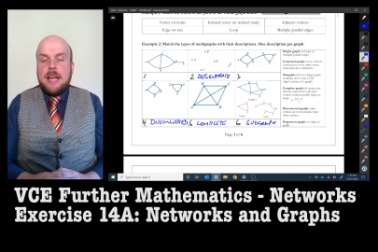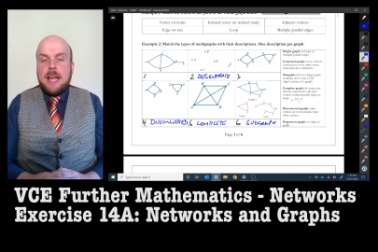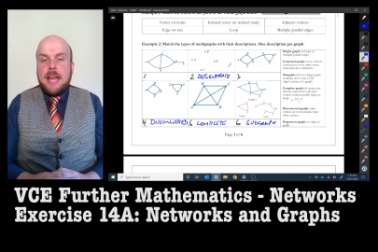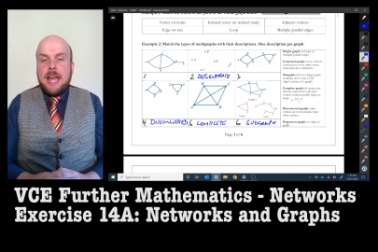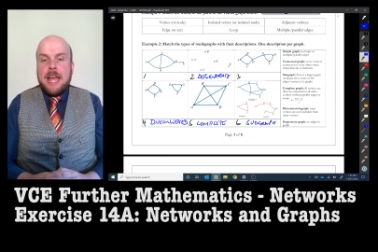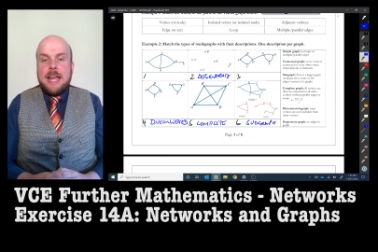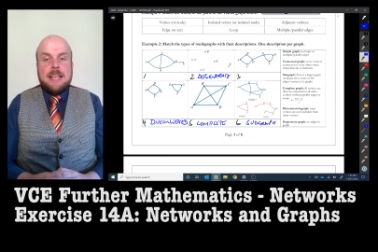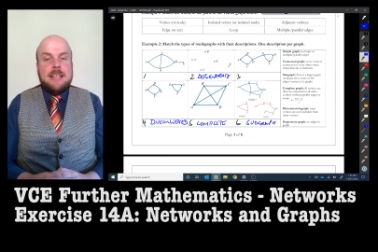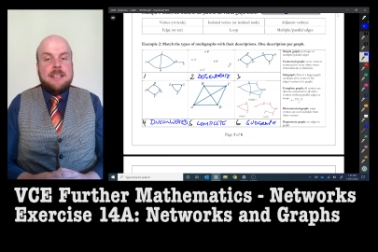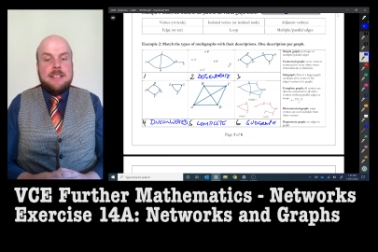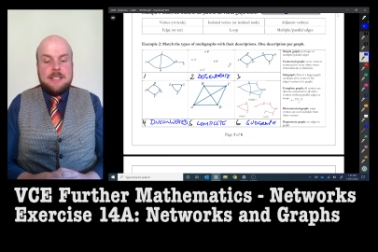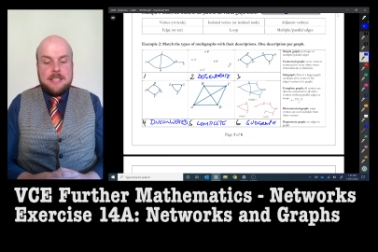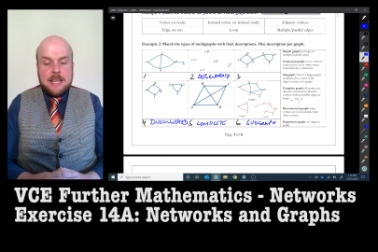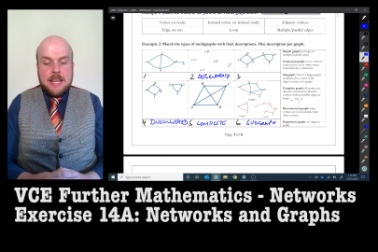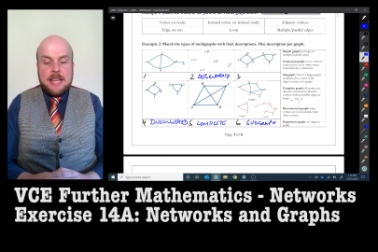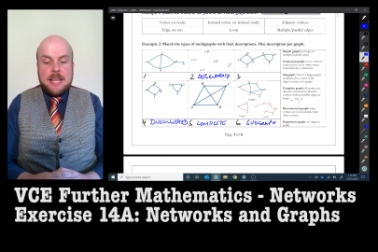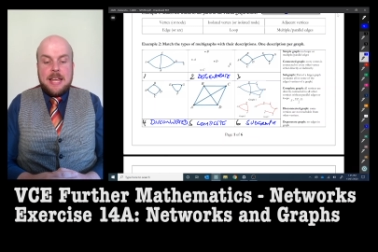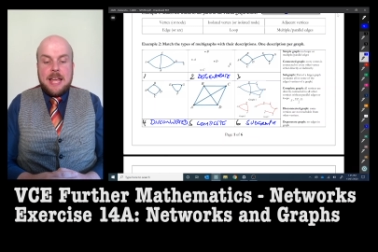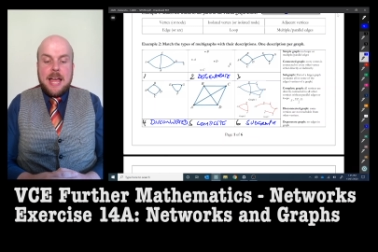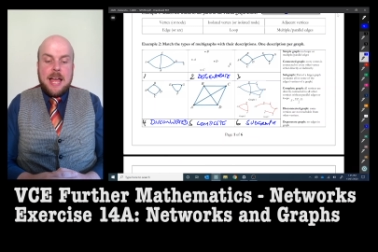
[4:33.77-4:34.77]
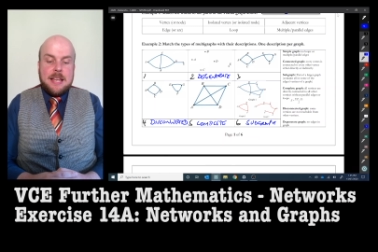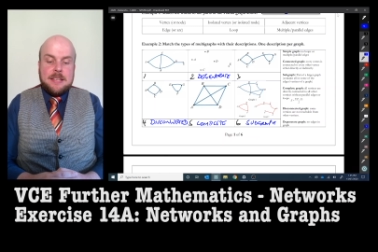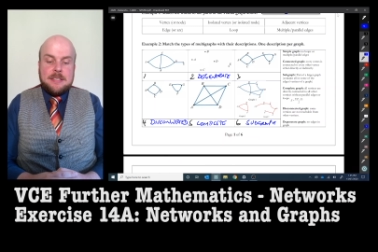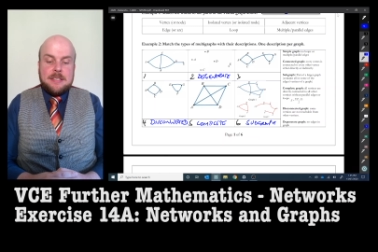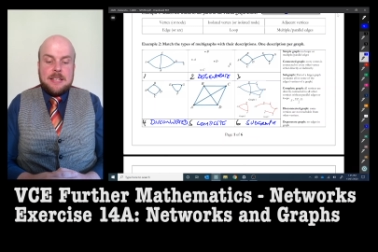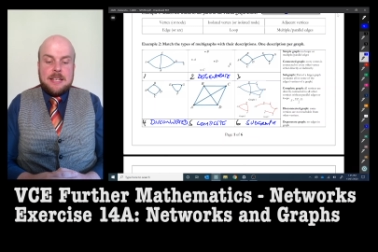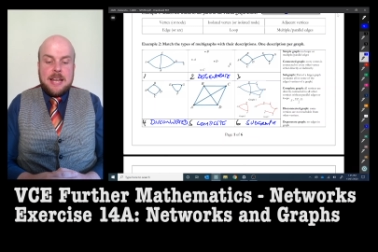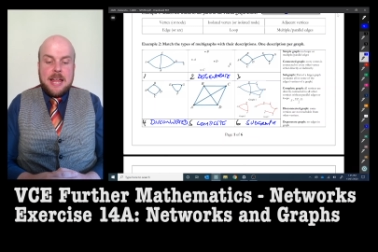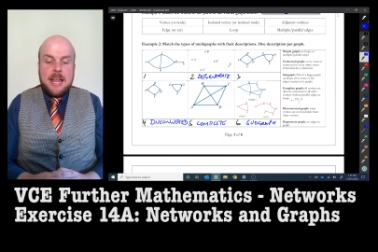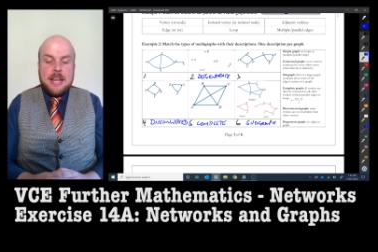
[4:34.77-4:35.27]
And D has
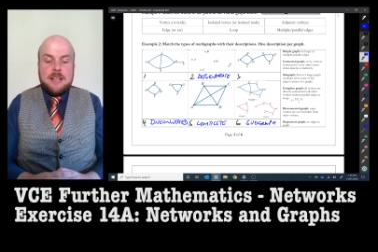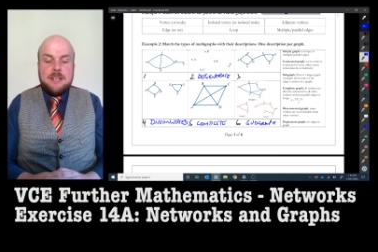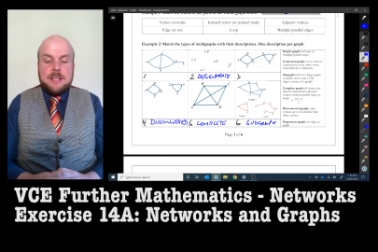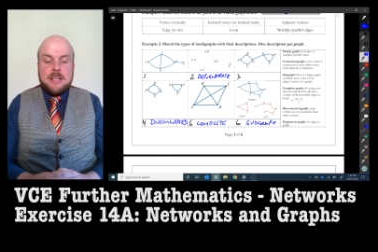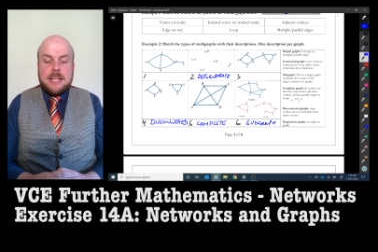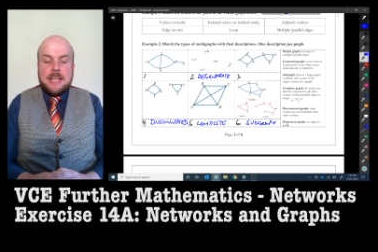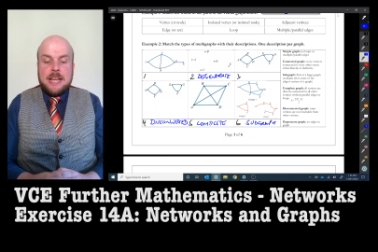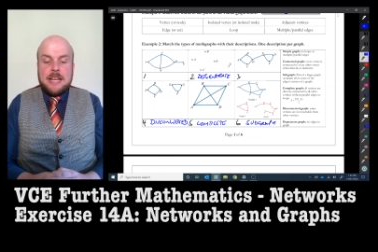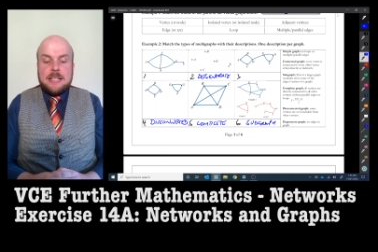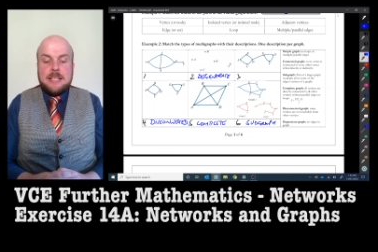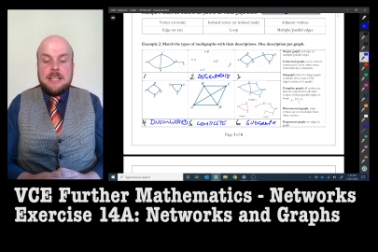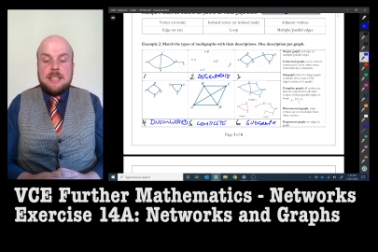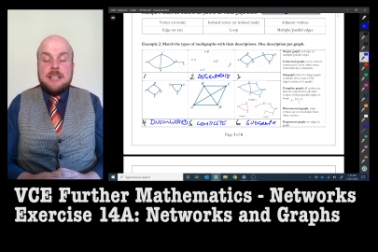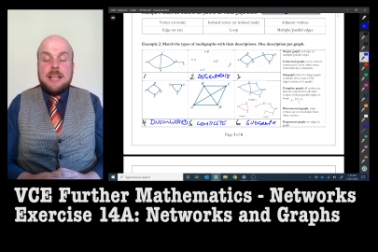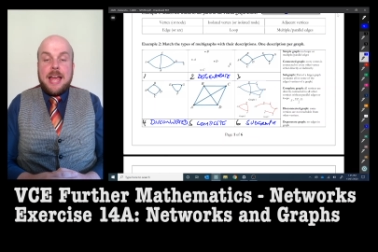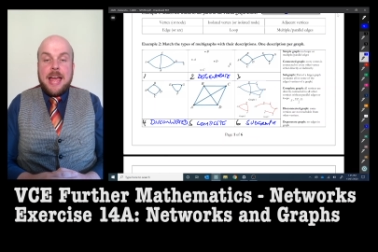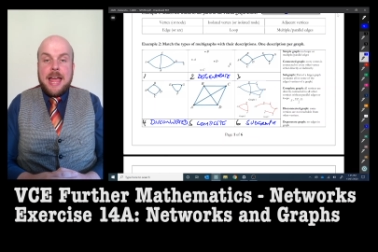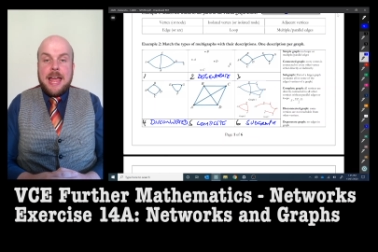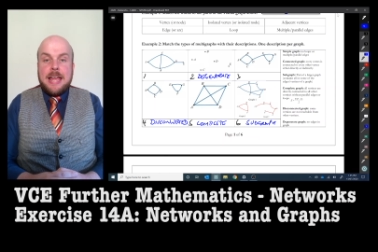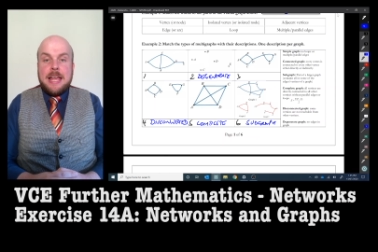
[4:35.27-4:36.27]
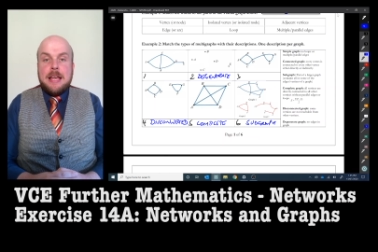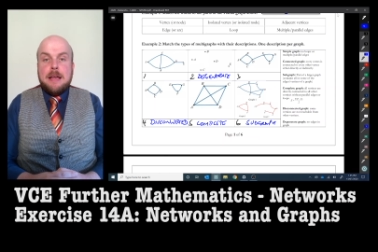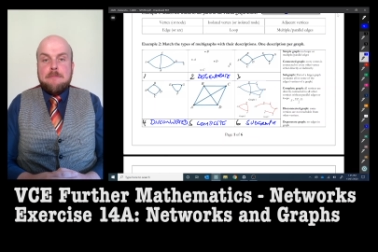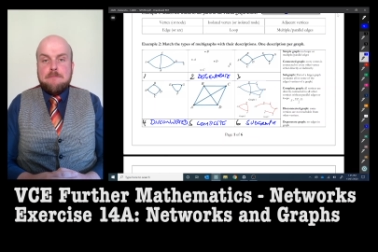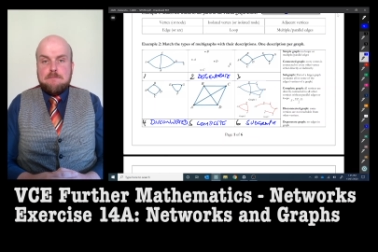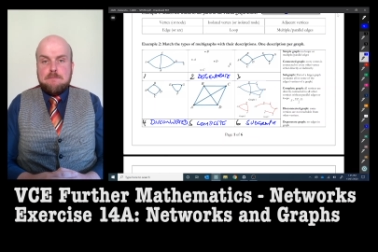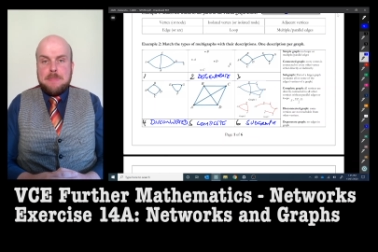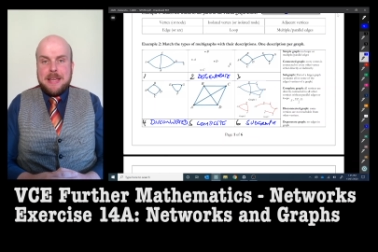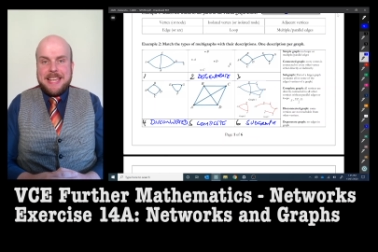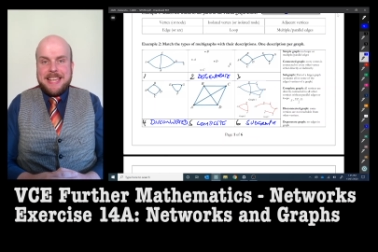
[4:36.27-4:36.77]
an edge connecting to A,
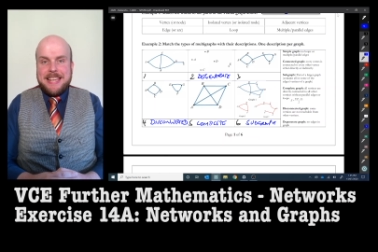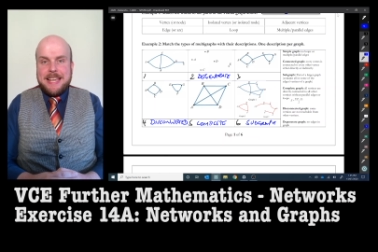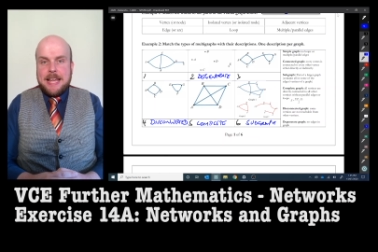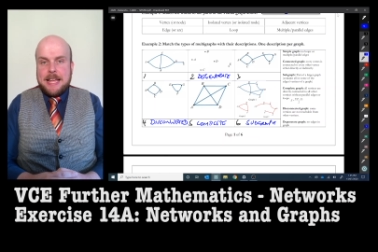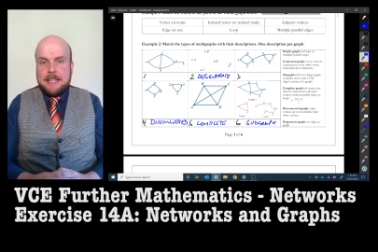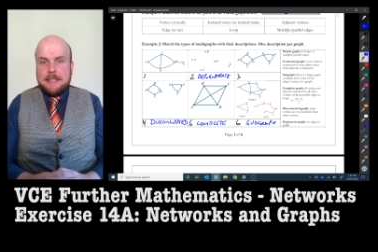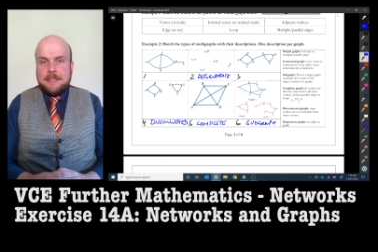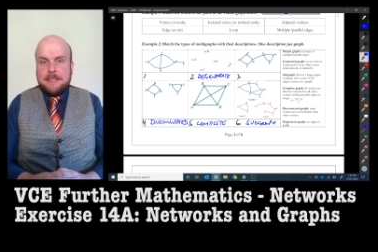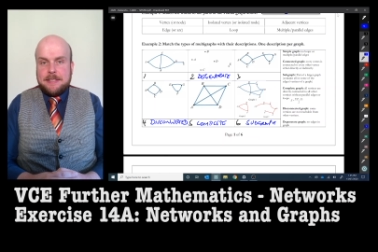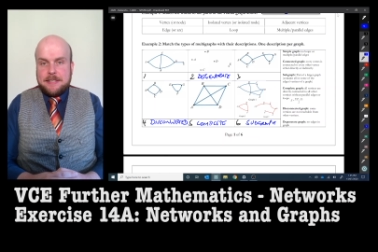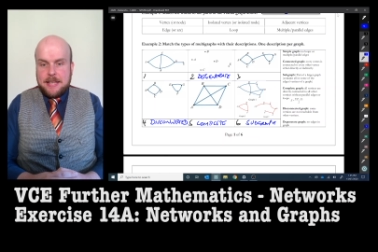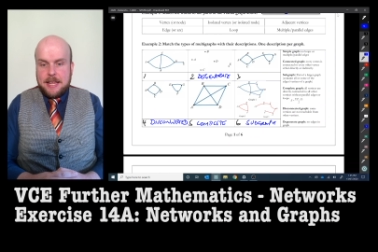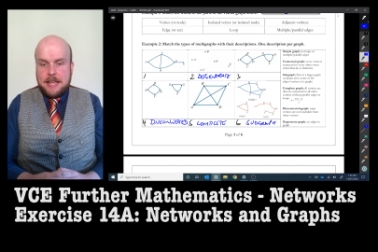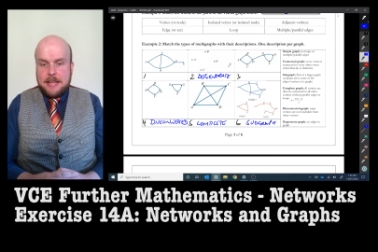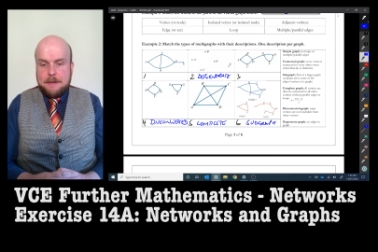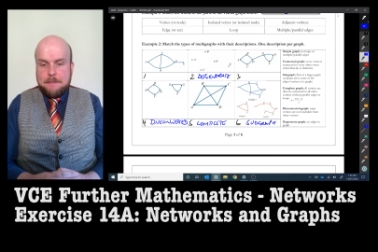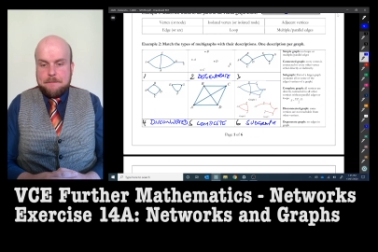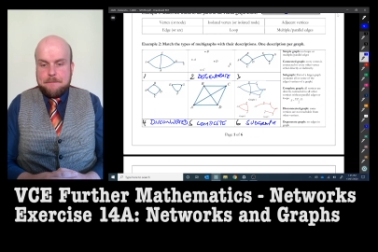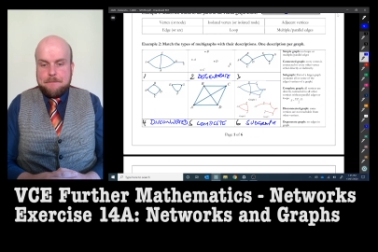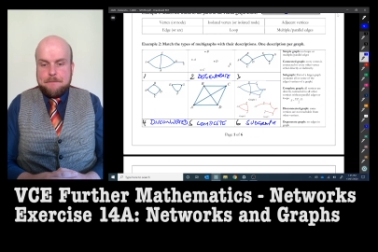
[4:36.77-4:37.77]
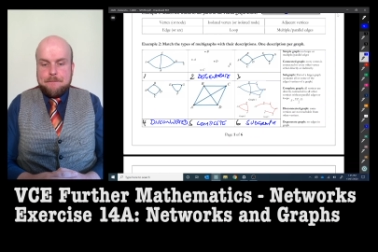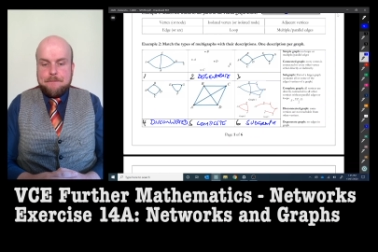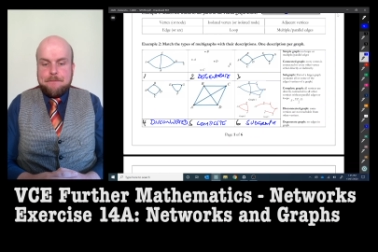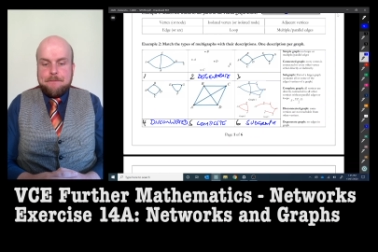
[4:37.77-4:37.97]
B, and C.